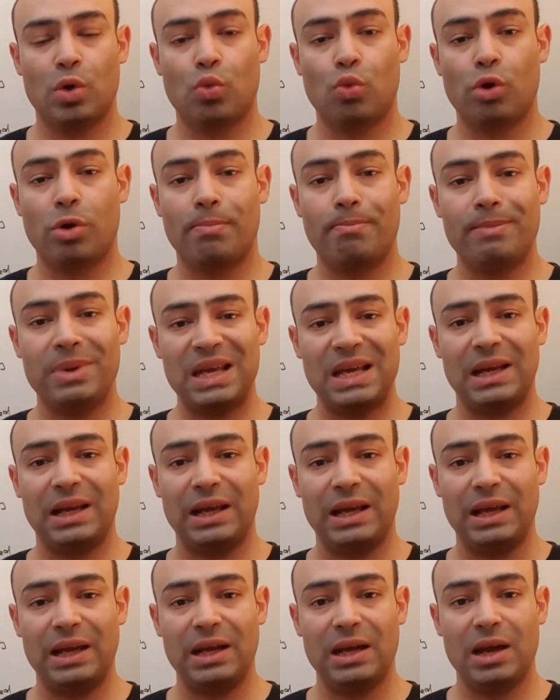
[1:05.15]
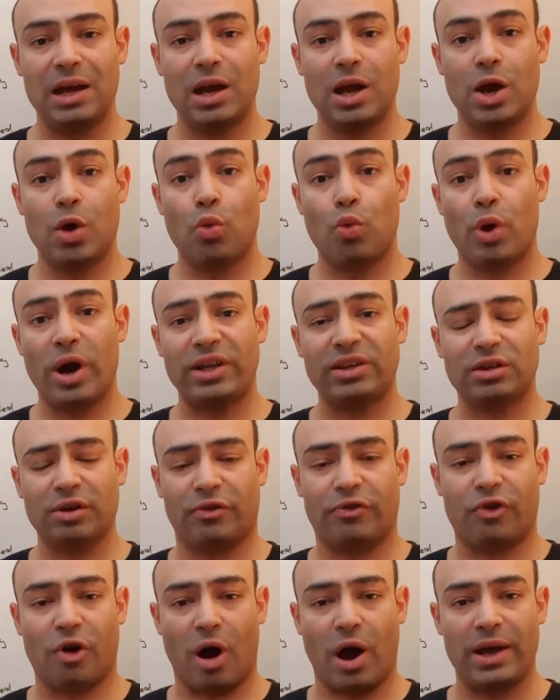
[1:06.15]
we're merely
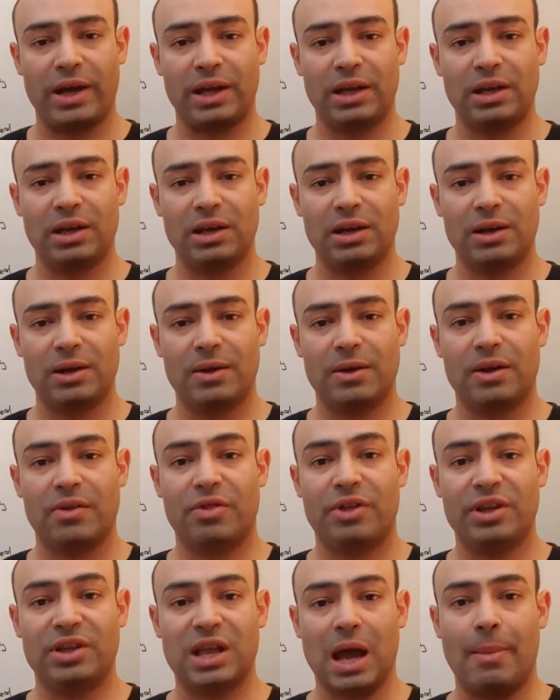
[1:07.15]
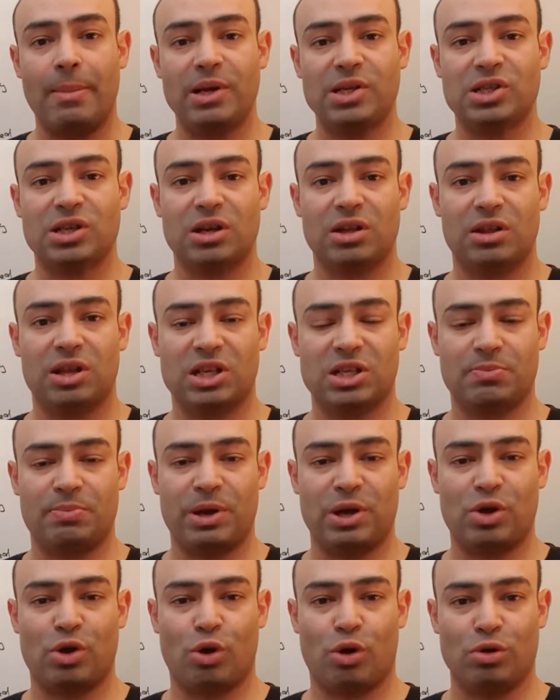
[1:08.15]
rectifying the damage that has
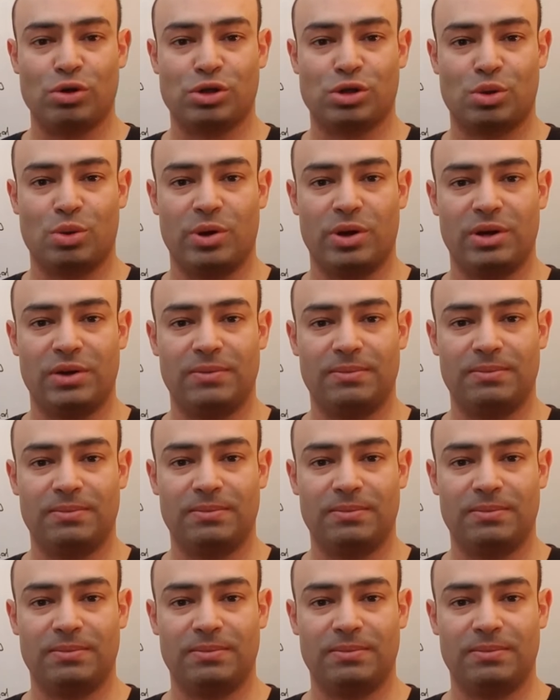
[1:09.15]
been caused to it.